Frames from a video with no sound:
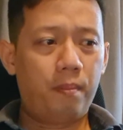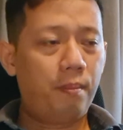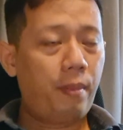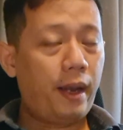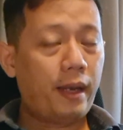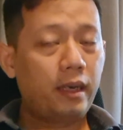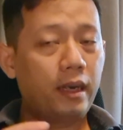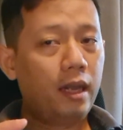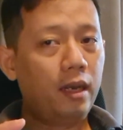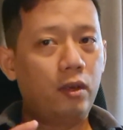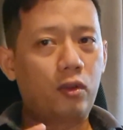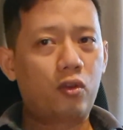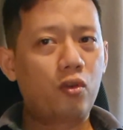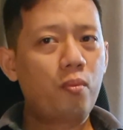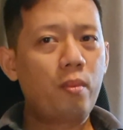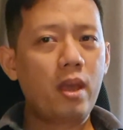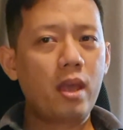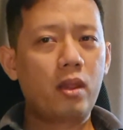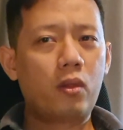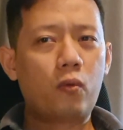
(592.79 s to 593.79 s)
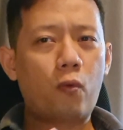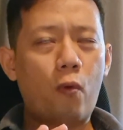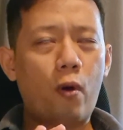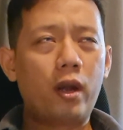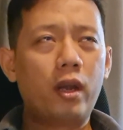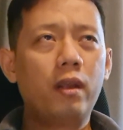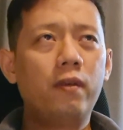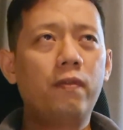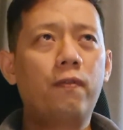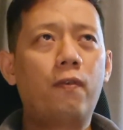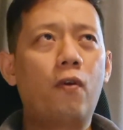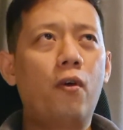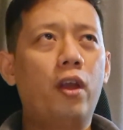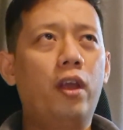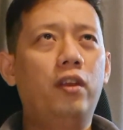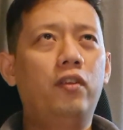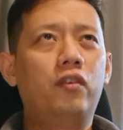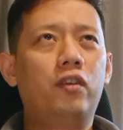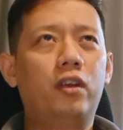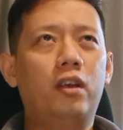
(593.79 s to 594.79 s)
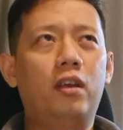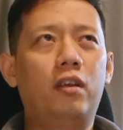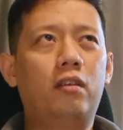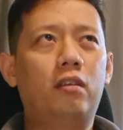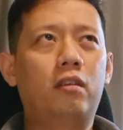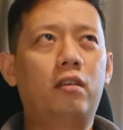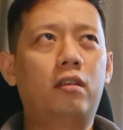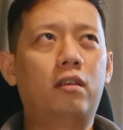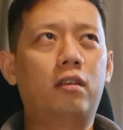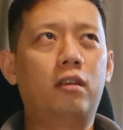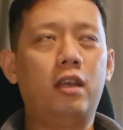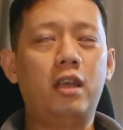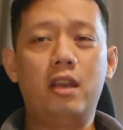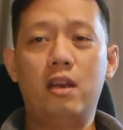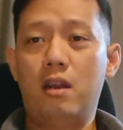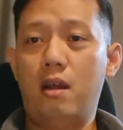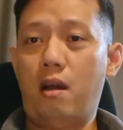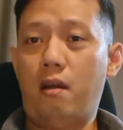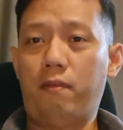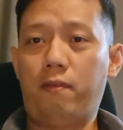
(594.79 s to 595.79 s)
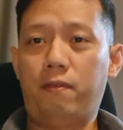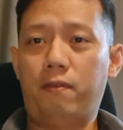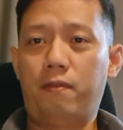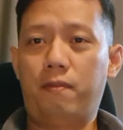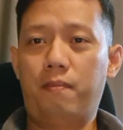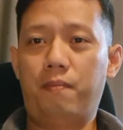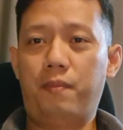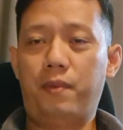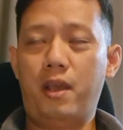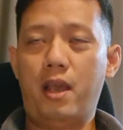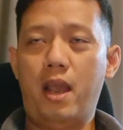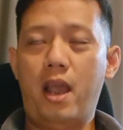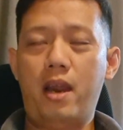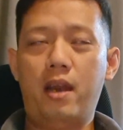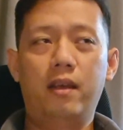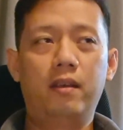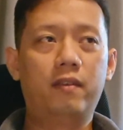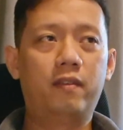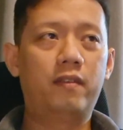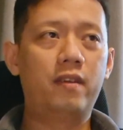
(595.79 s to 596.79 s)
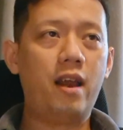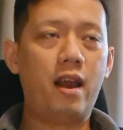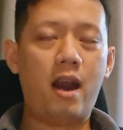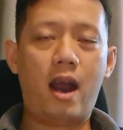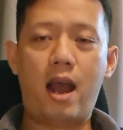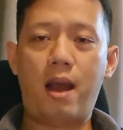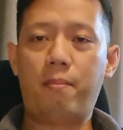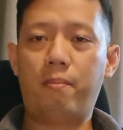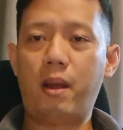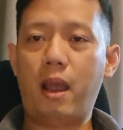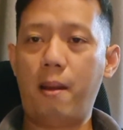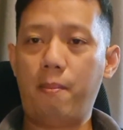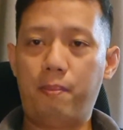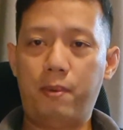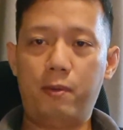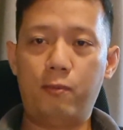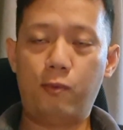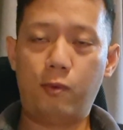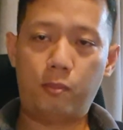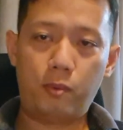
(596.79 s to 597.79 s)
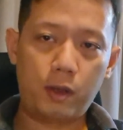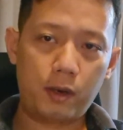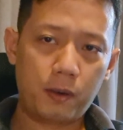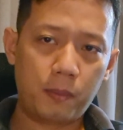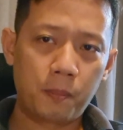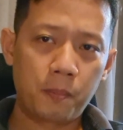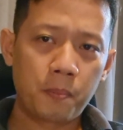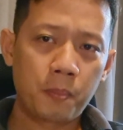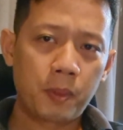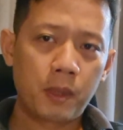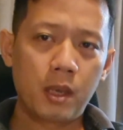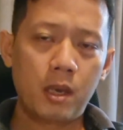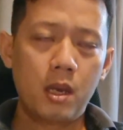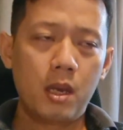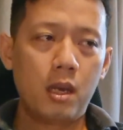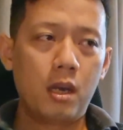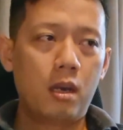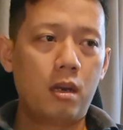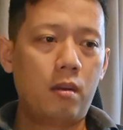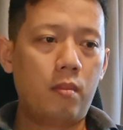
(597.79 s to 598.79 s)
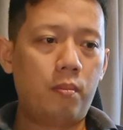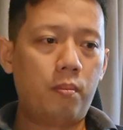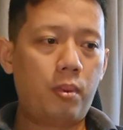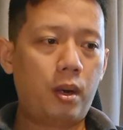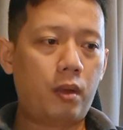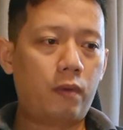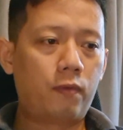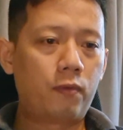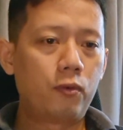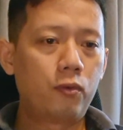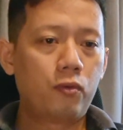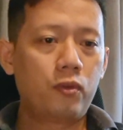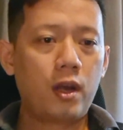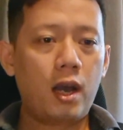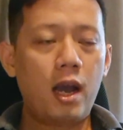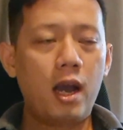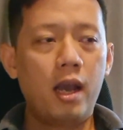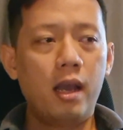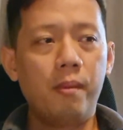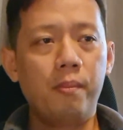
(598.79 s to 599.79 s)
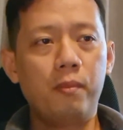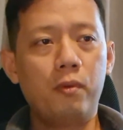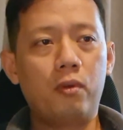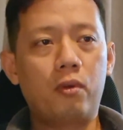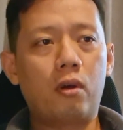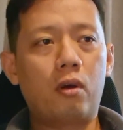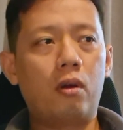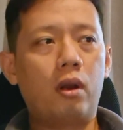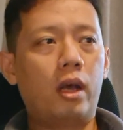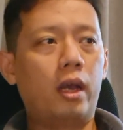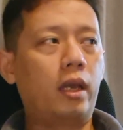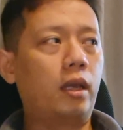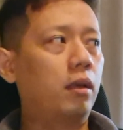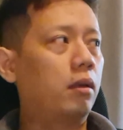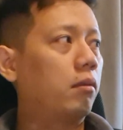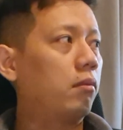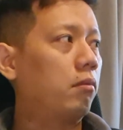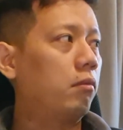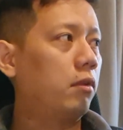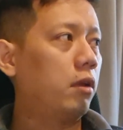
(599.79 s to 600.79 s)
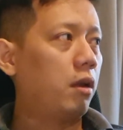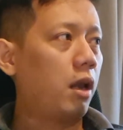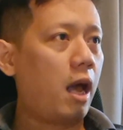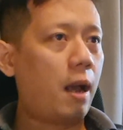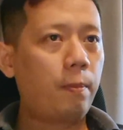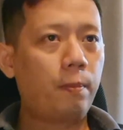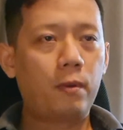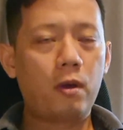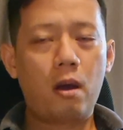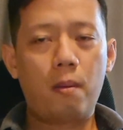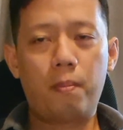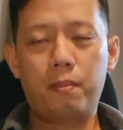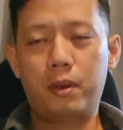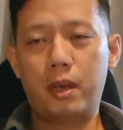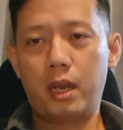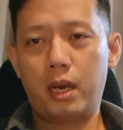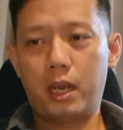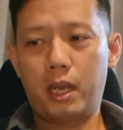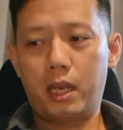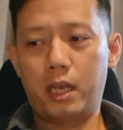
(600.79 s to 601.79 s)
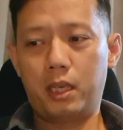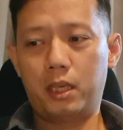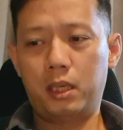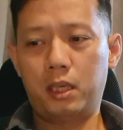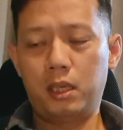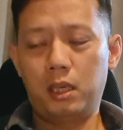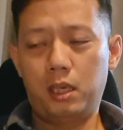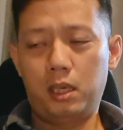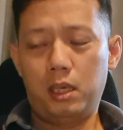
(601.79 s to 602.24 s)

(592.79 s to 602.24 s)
back then to me 24-inch is enough and is there. I'm happy with it. but through time, you know, like the laptop getting